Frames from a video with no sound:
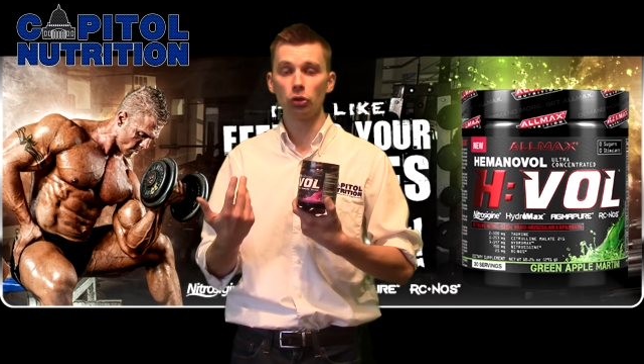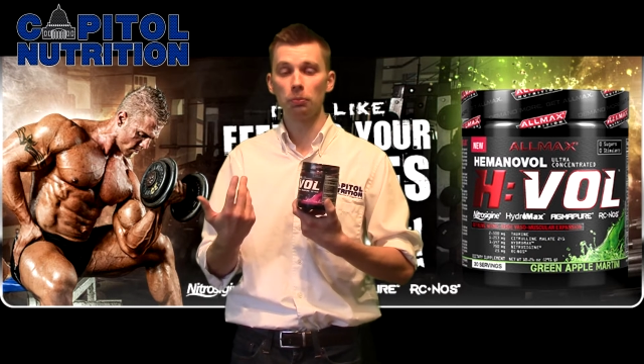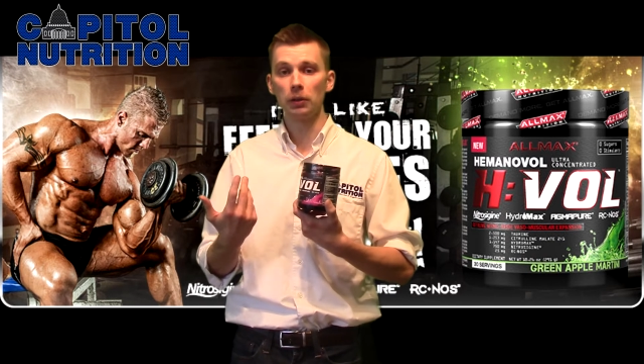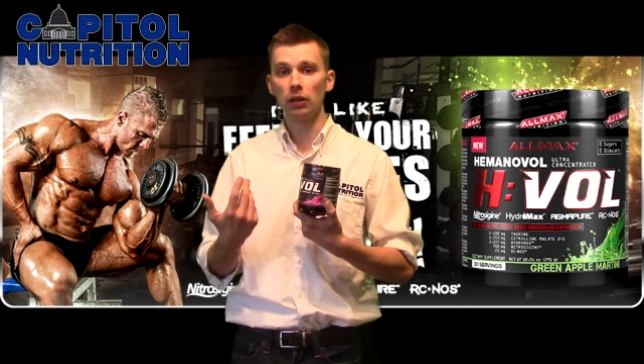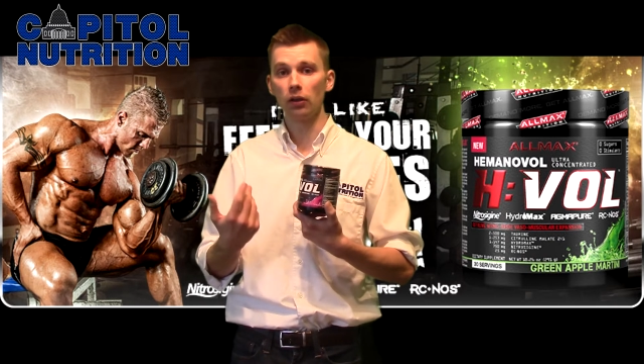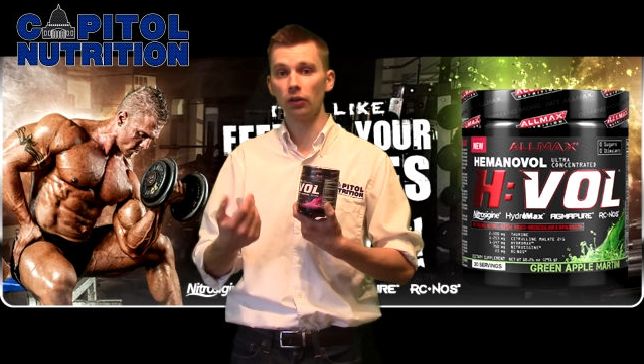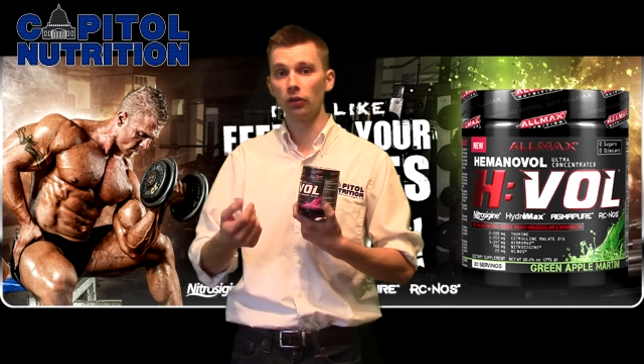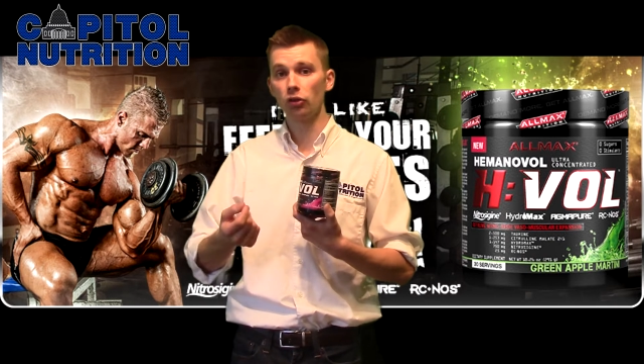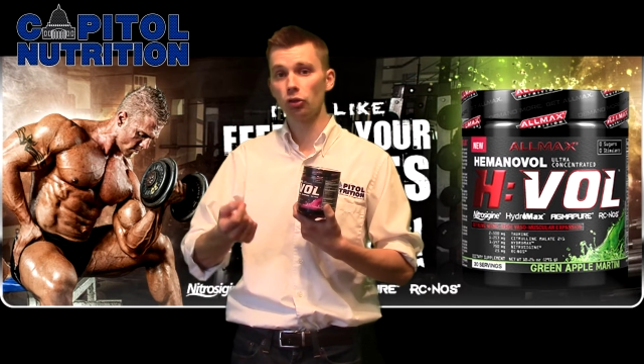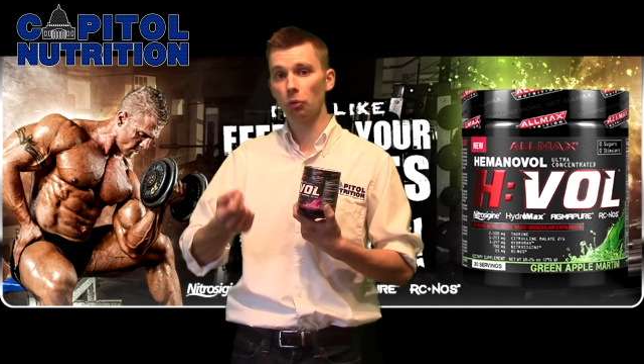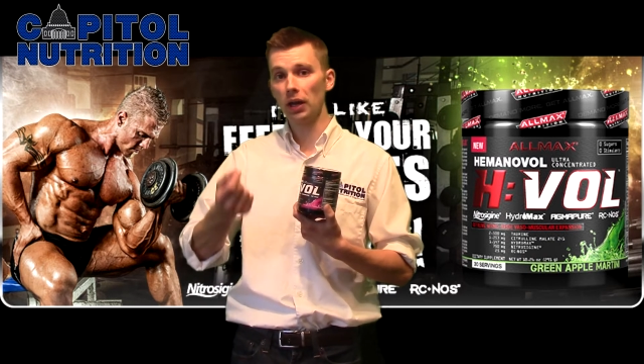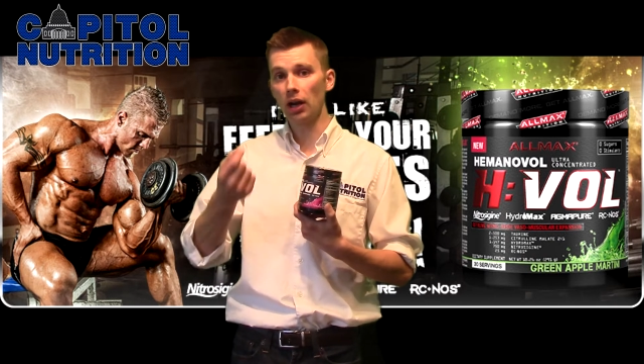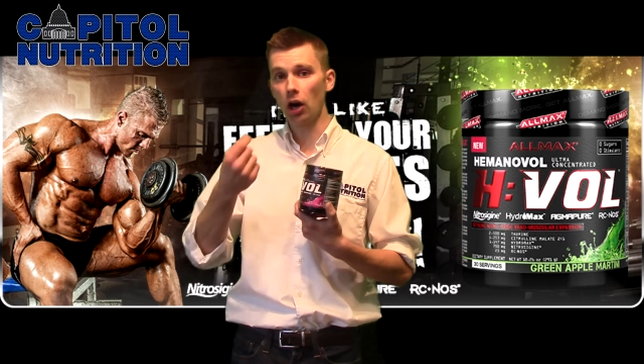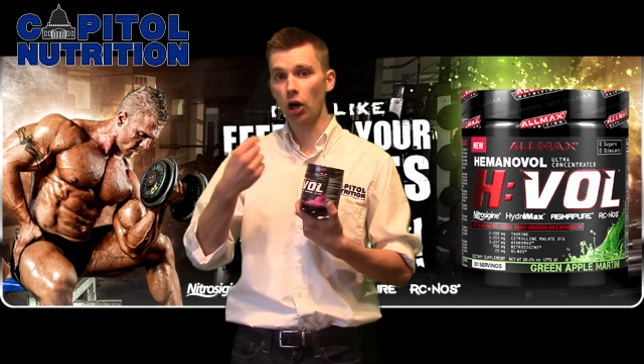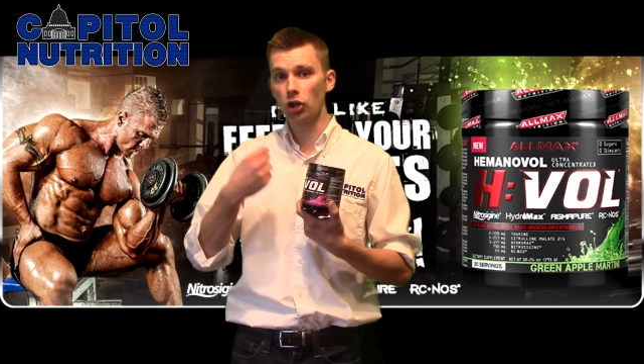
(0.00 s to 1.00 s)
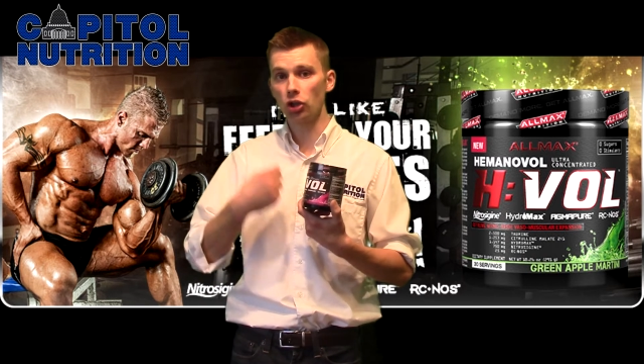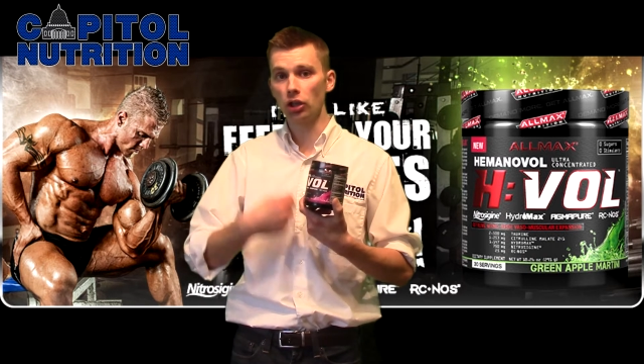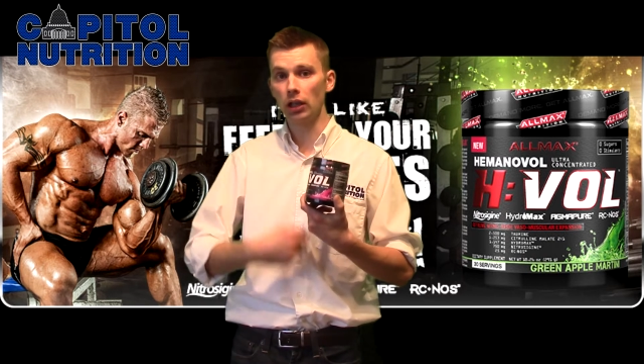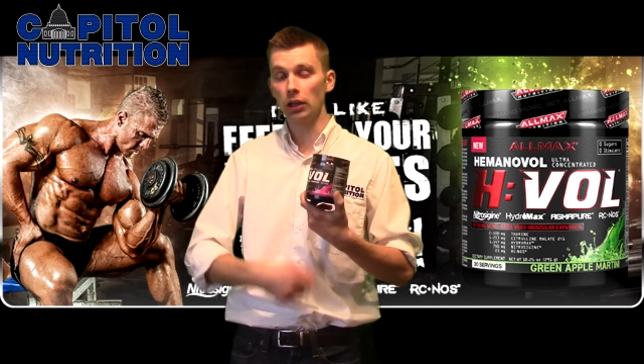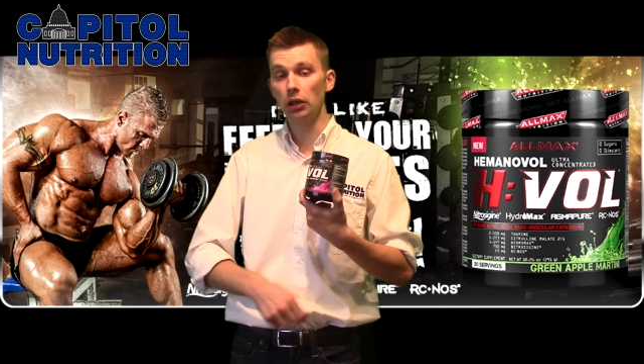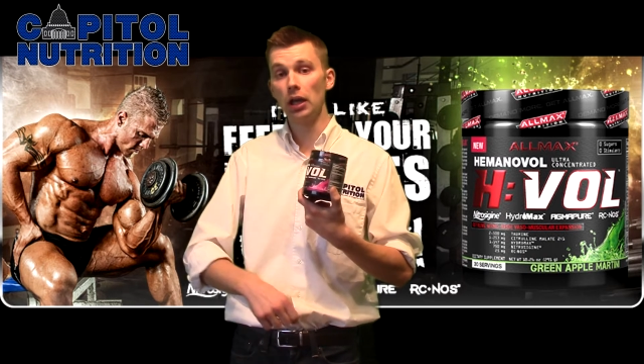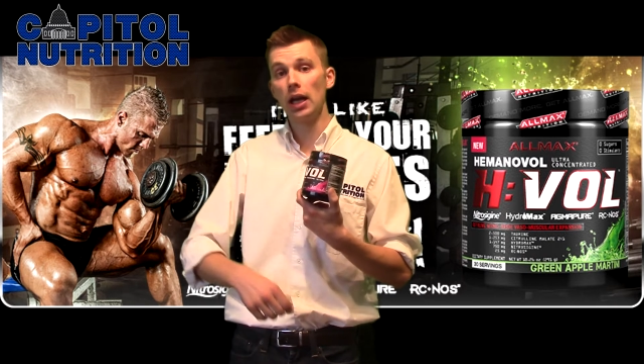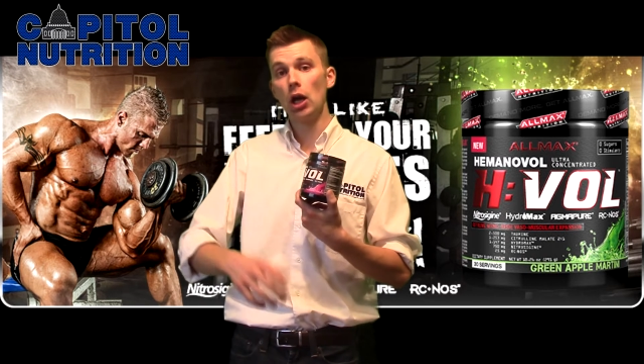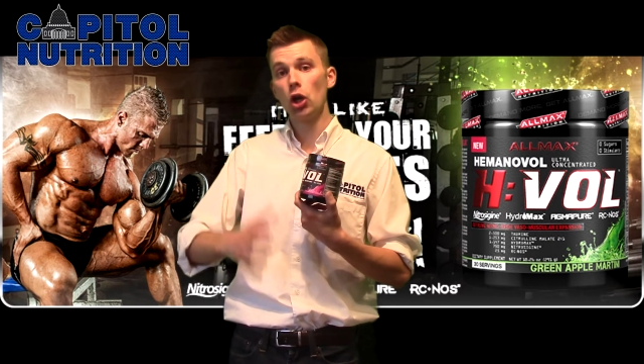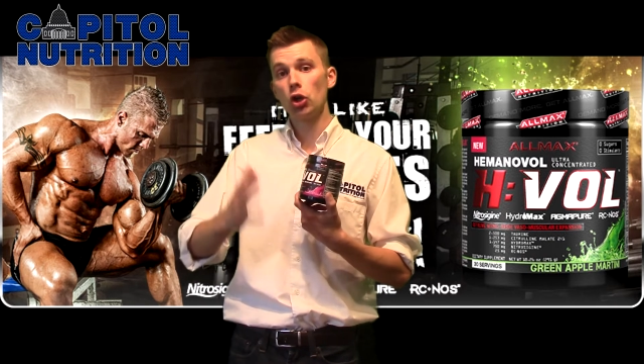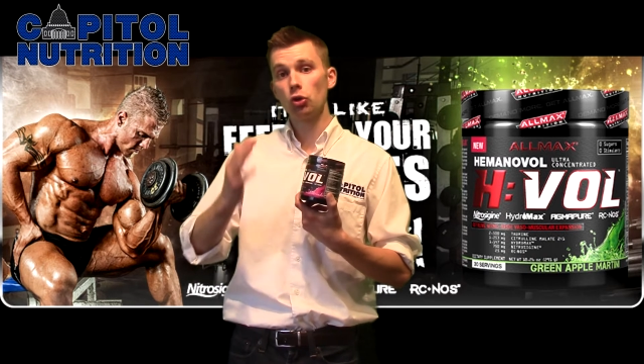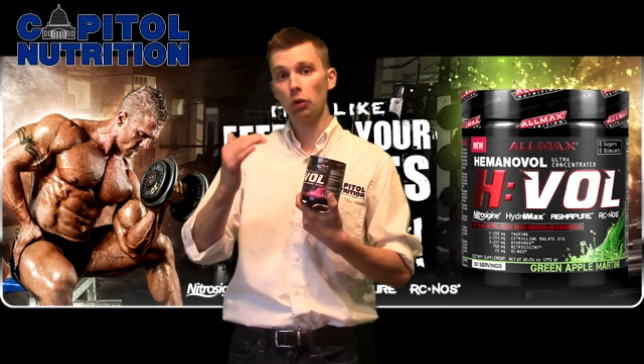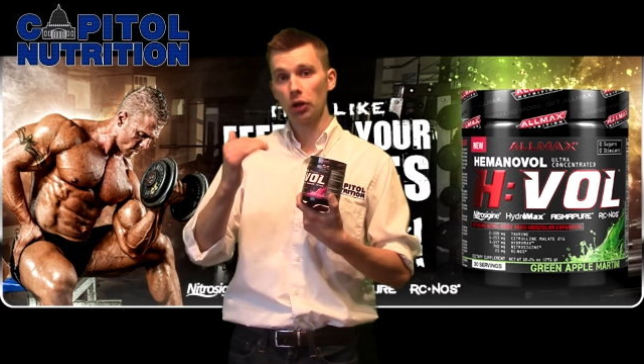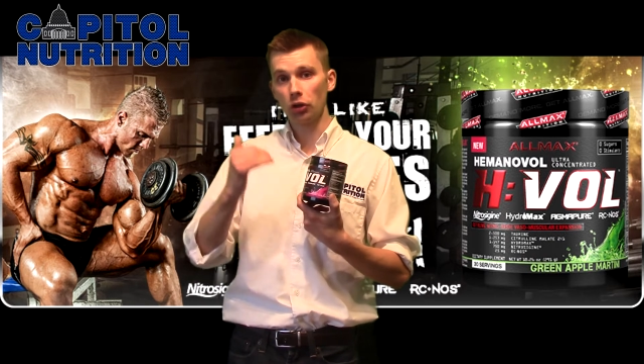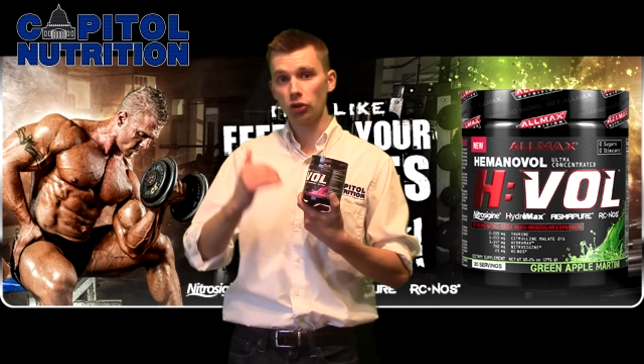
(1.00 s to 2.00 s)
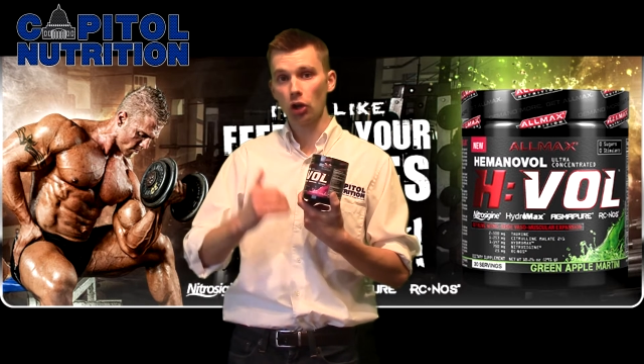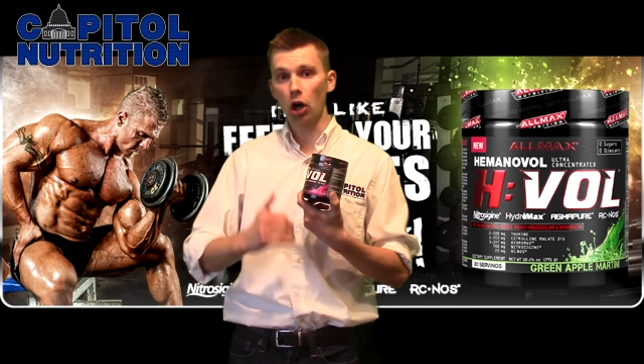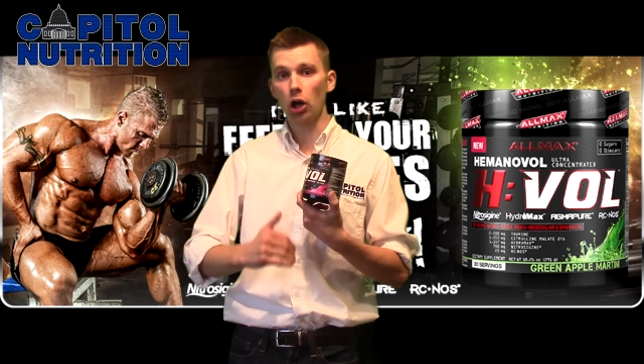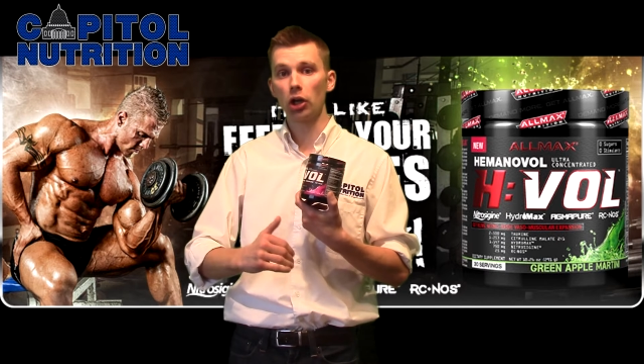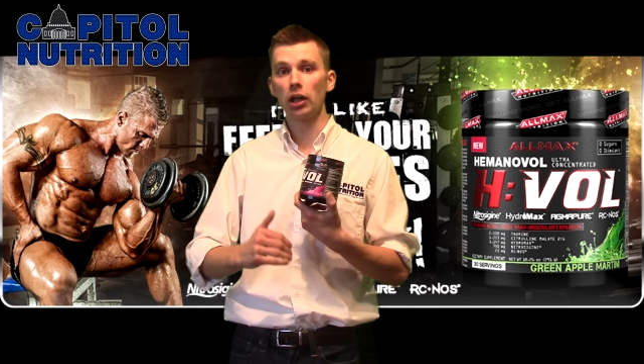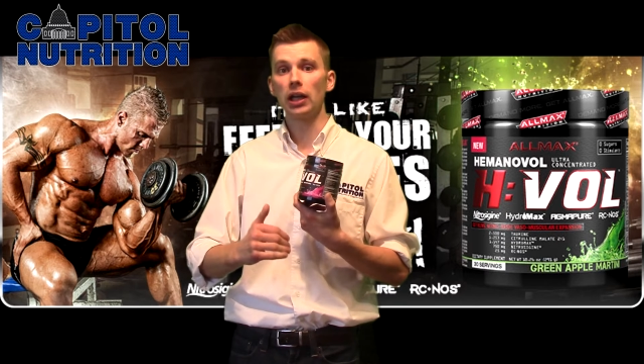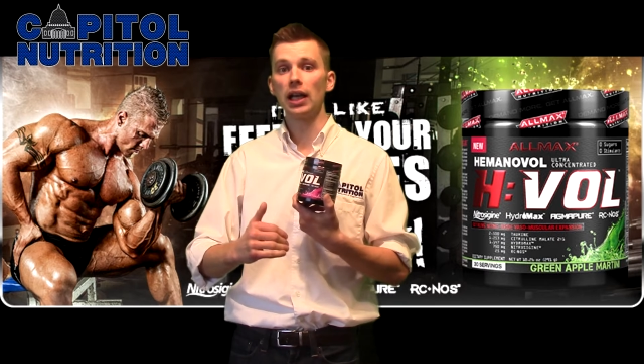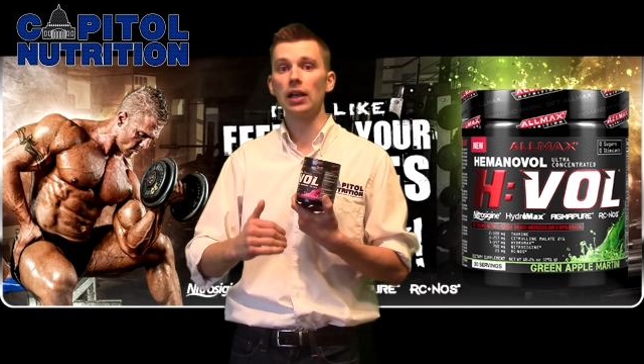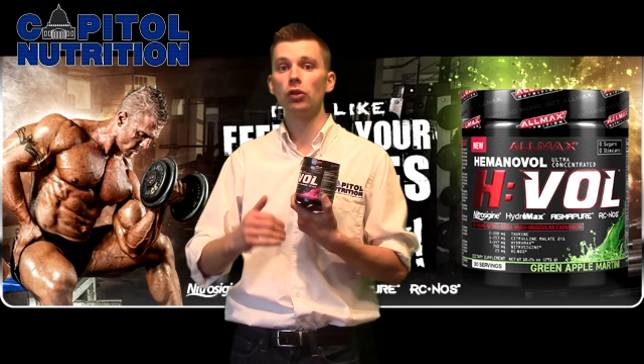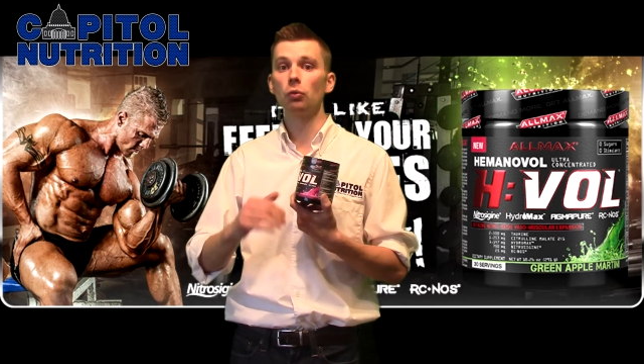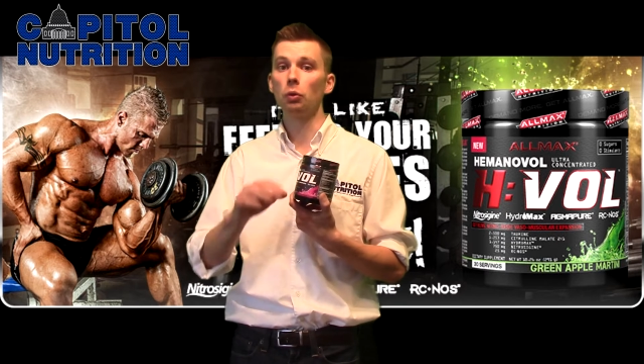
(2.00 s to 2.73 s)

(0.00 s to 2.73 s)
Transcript: because straight arginine triggers arginase,